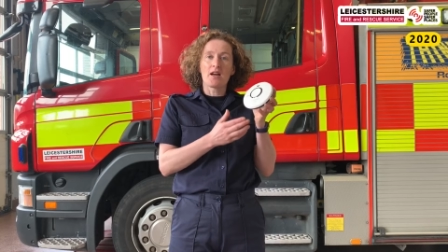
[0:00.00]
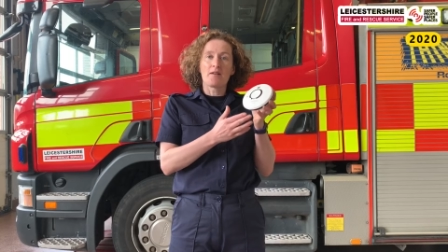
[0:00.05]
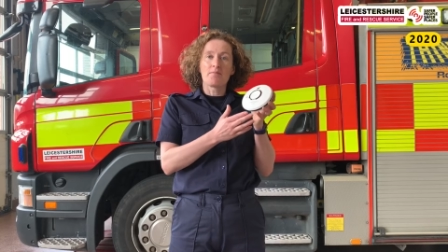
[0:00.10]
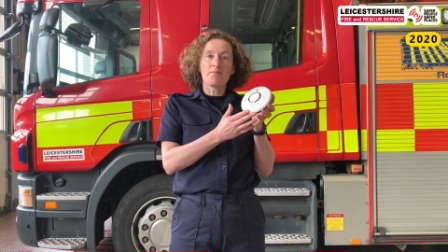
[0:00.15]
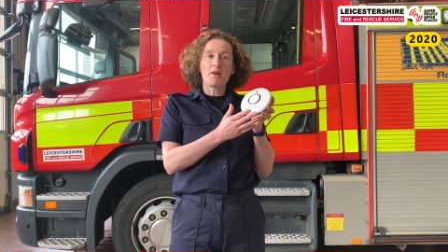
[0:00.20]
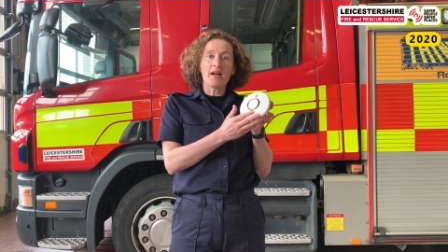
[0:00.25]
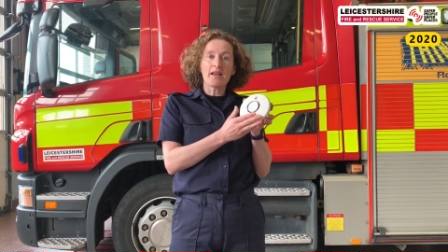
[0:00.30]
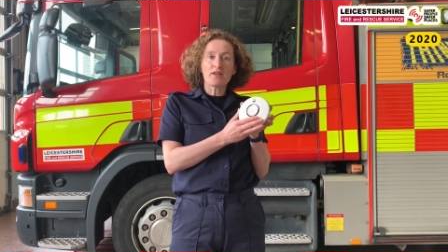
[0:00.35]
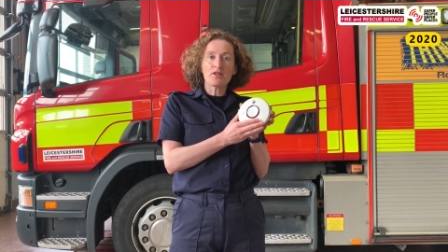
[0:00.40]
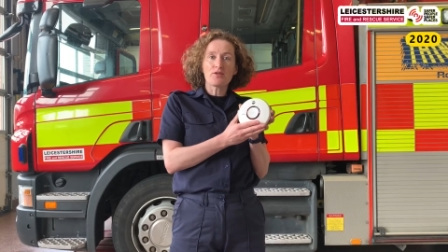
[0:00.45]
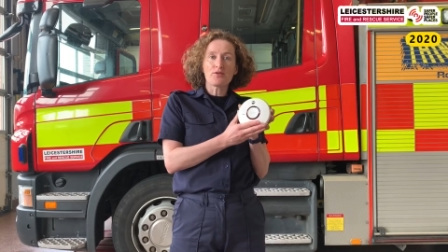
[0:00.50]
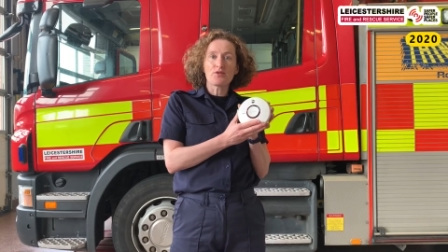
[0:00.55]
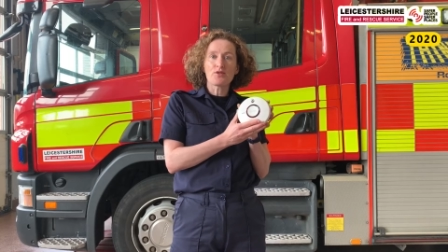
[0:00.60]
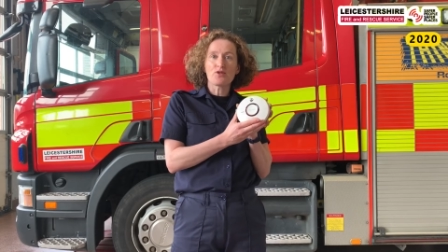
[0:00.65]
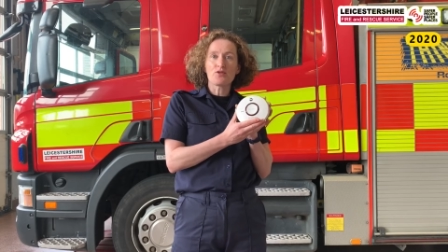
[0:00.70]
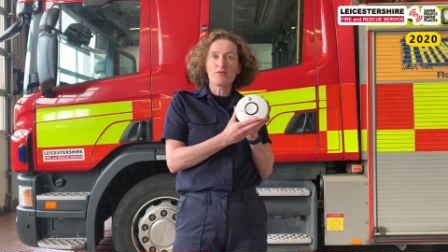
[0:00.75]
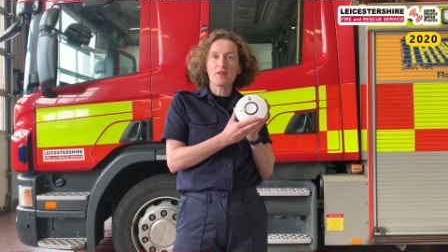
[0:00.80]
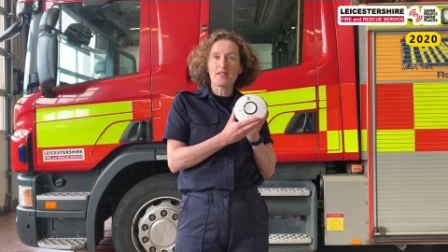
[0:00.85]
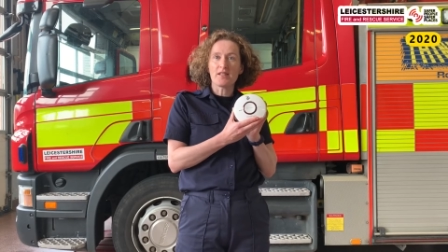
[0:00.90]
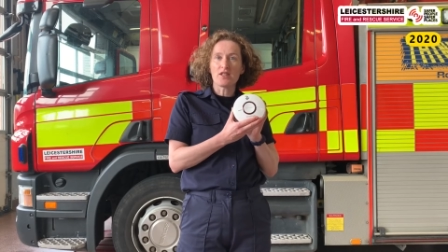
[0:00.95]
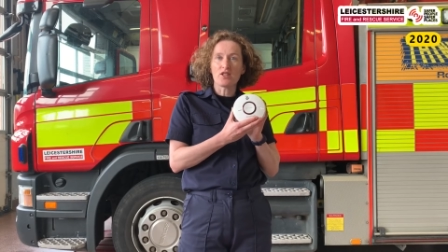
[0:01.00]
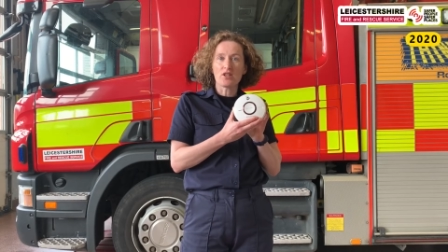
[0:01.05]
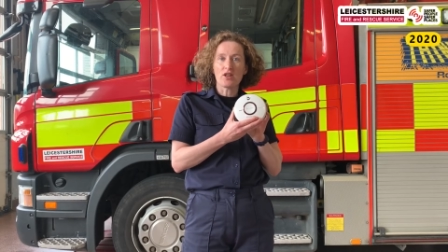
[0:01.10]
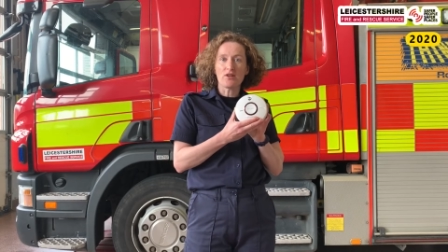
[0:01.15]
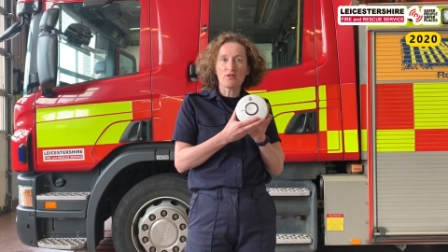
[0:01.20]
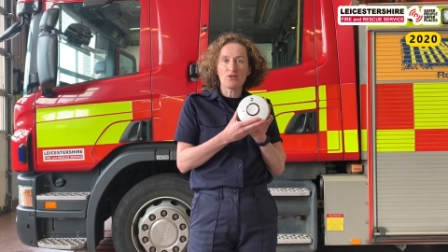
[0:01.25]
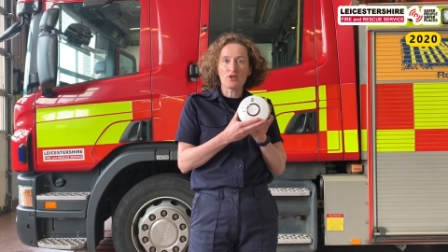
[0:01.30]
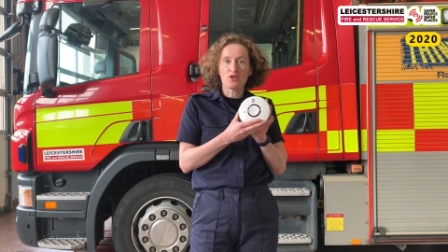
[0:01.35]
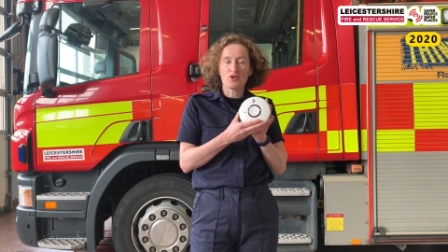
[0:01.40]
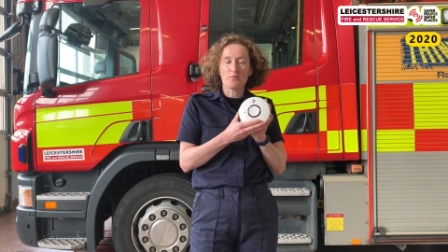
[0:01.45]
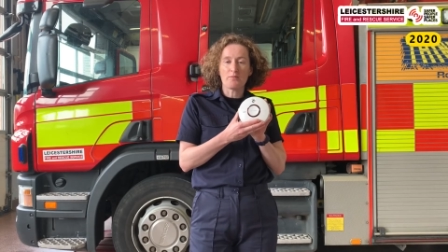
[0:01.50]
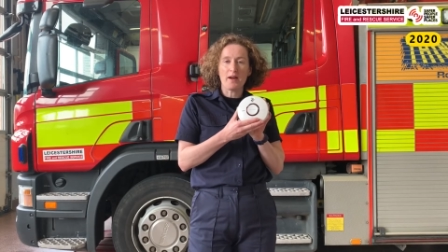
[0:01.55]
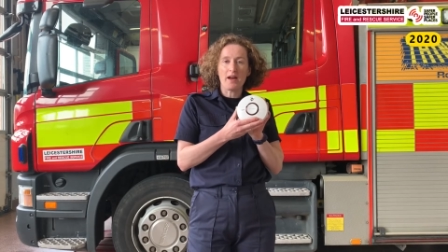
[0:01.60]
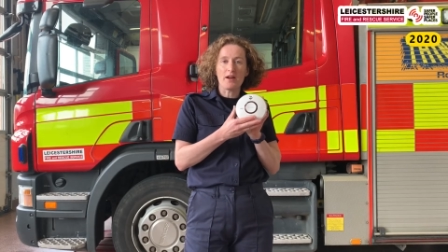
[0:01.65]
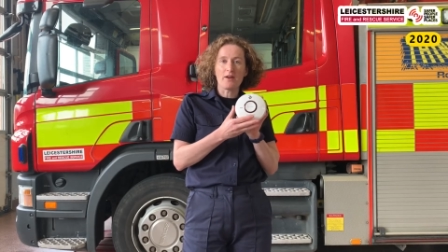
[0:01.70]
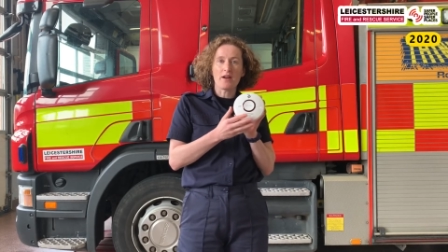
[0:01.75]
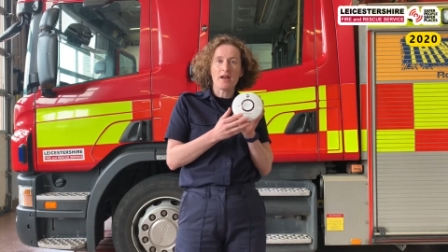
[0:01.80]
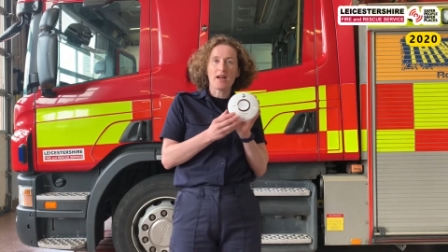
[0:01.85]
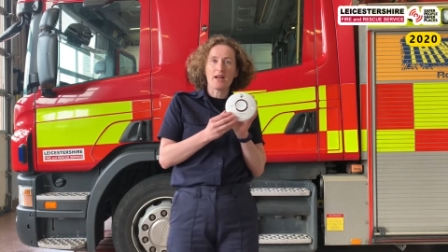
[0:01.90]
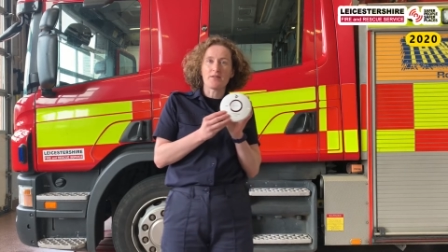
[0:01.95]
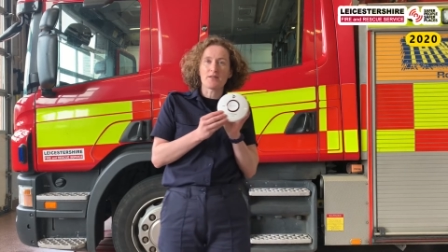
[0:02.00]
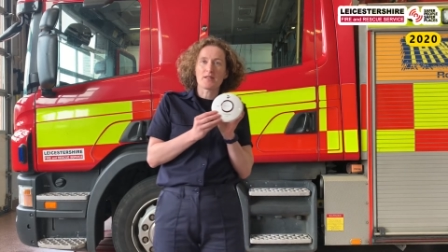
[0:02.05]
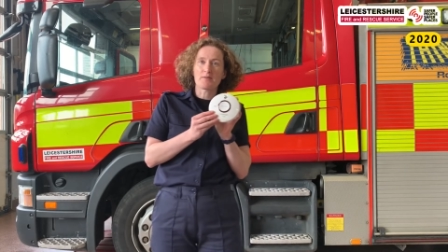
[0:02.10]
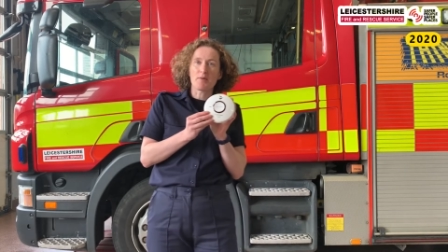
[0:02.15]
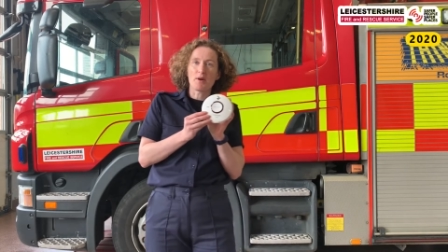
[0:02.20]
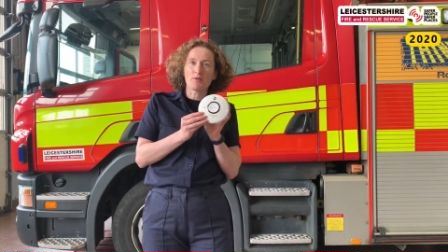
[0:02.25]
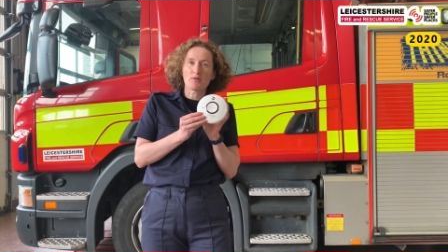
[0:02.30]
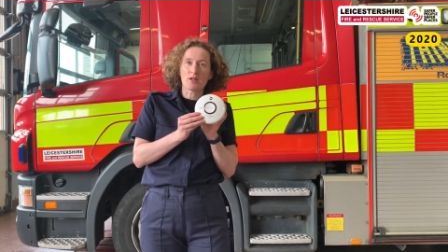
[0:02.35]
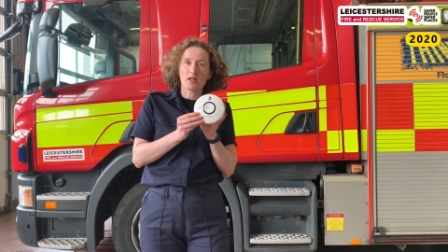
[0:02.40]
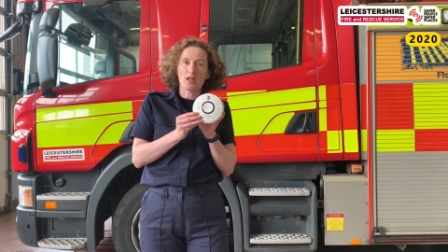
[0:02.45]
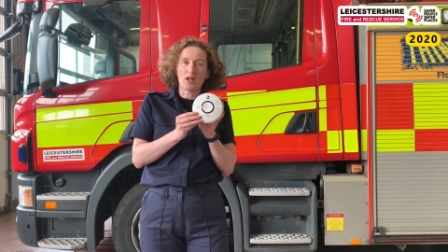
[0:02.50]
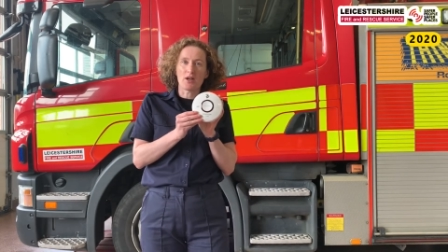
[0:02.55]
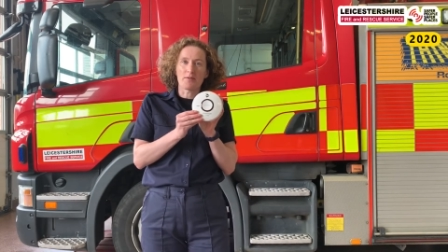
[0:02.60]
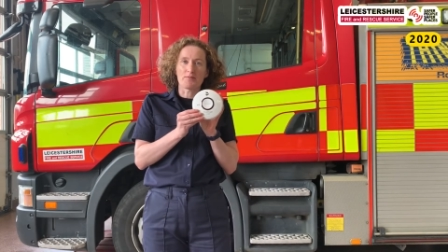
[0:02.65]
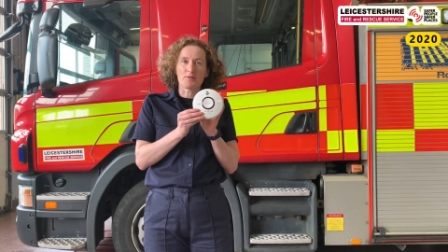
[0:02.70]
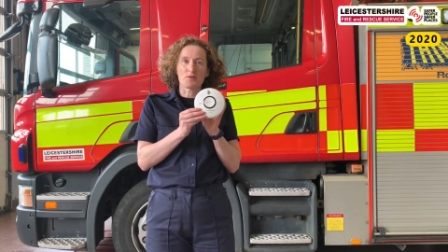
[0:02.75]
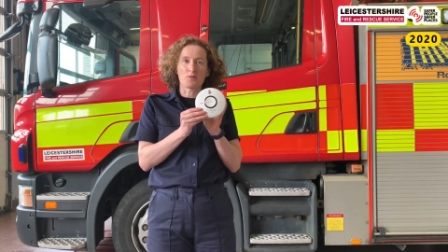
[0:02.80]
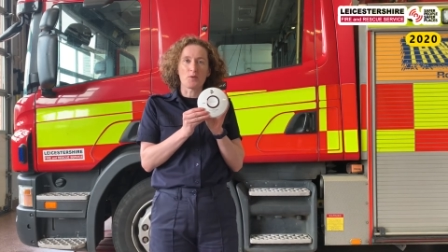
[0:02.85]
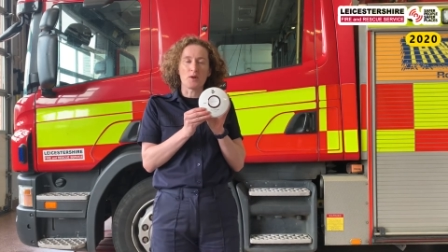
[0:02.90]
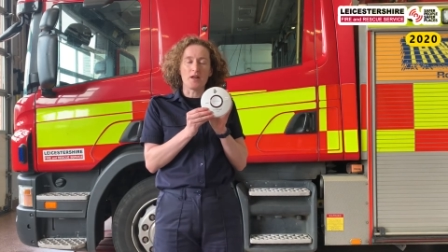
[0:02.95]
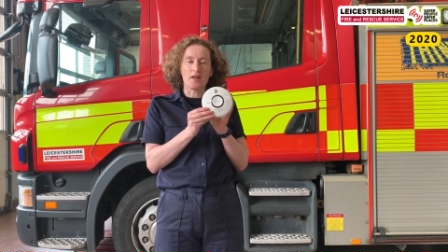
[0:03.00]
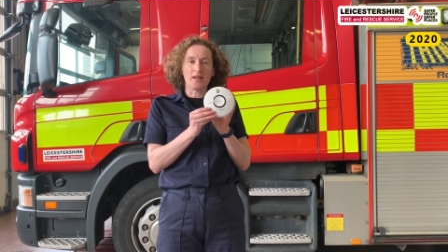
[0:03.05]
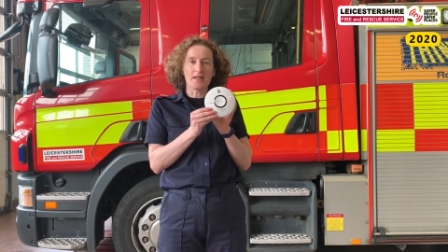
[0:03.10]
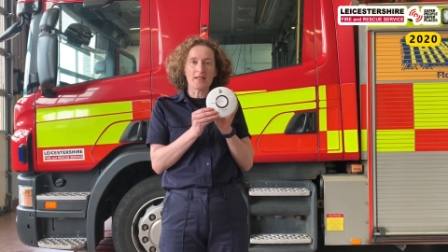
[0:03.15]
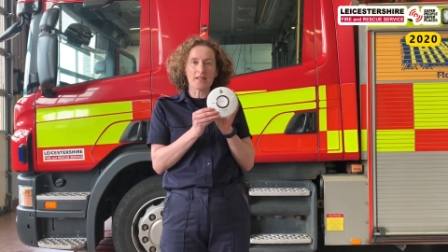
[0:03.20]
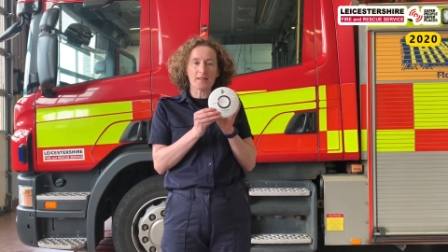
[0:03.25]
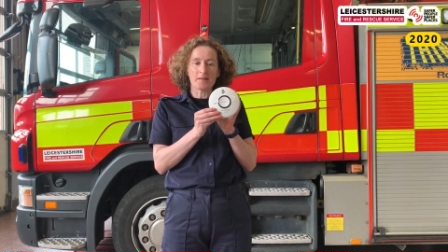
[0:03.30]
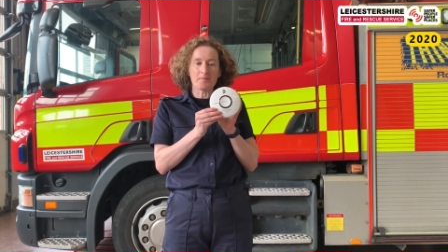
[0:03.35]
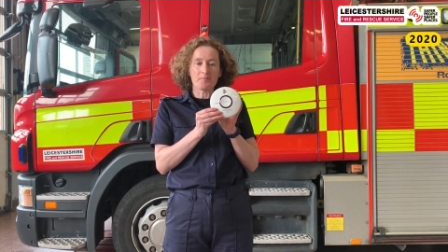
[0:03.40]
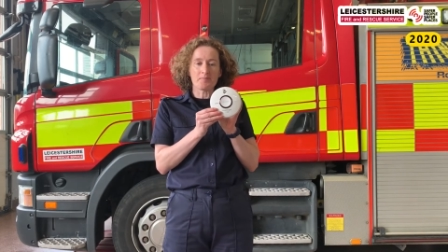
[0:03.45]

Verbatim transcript: Michael's already told you about how smoke alarms work.